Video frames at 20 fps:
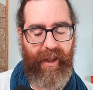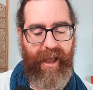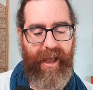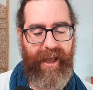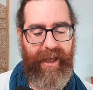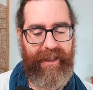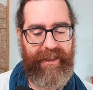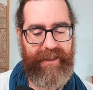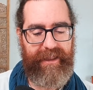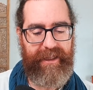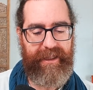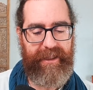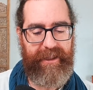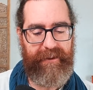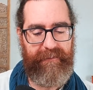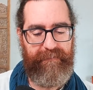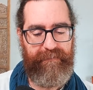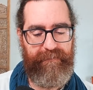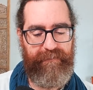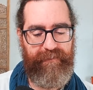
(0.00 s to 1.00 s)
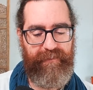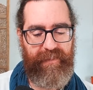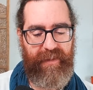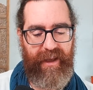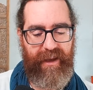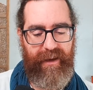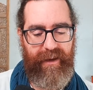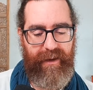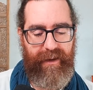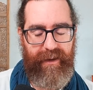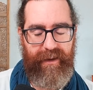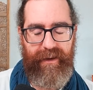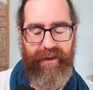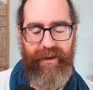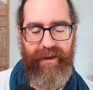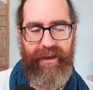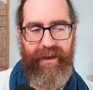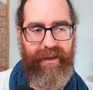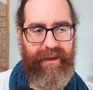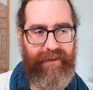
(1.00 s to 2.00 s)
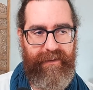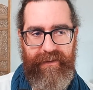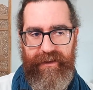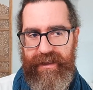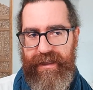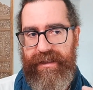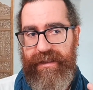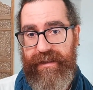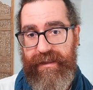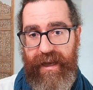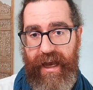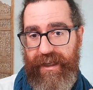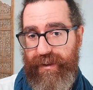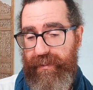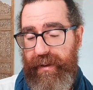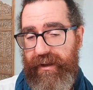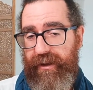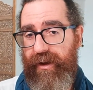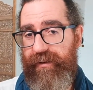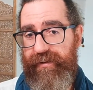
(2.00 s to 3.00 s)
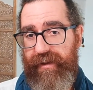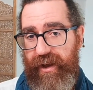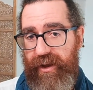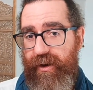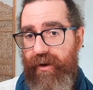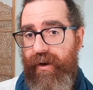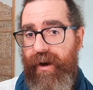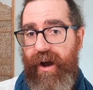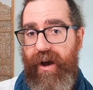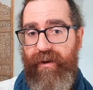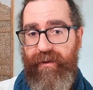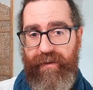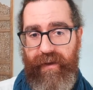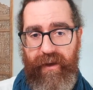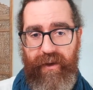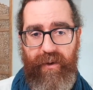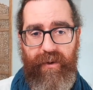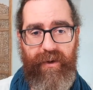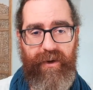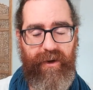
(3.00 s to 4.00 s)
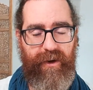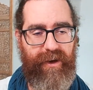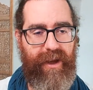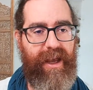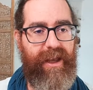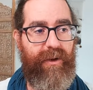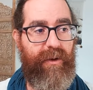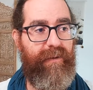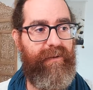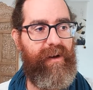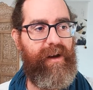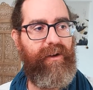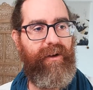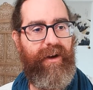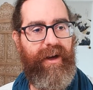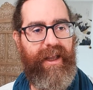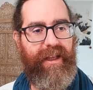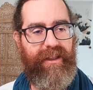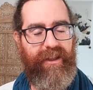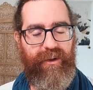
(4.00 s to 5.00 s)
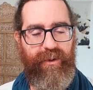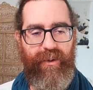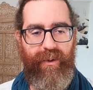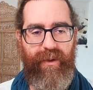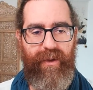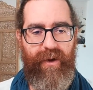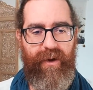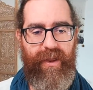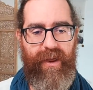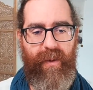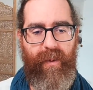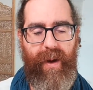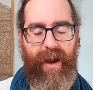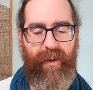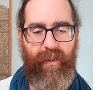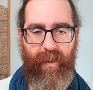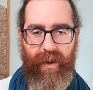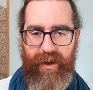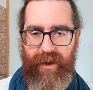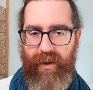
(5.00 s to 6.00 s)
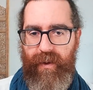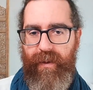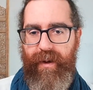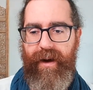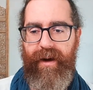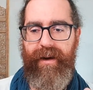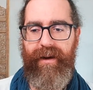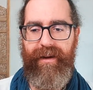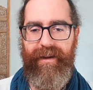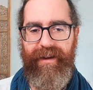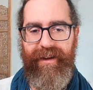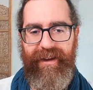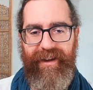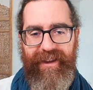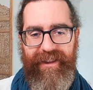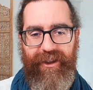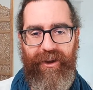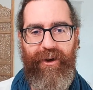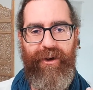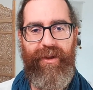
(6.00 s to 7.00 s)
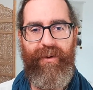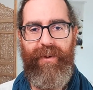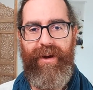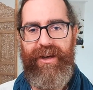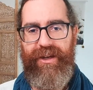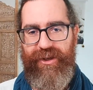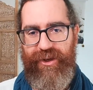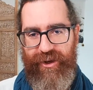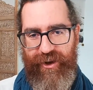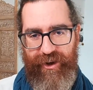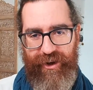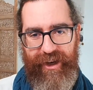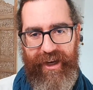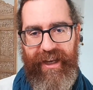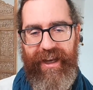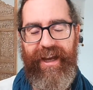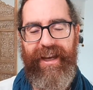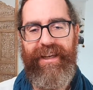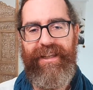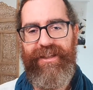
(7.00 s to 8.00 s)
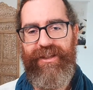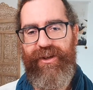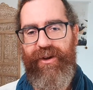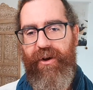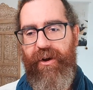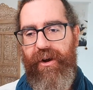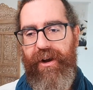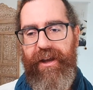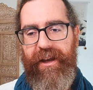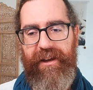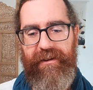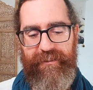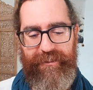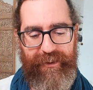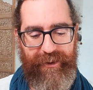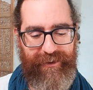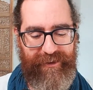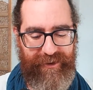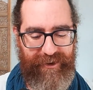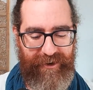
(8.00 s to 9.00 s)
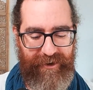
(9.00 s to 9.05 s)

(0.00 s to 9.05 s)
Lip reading: And this aspect of the yoga, of the union, yeah? You feel connected to the other one when the other one is yawning and is calling upon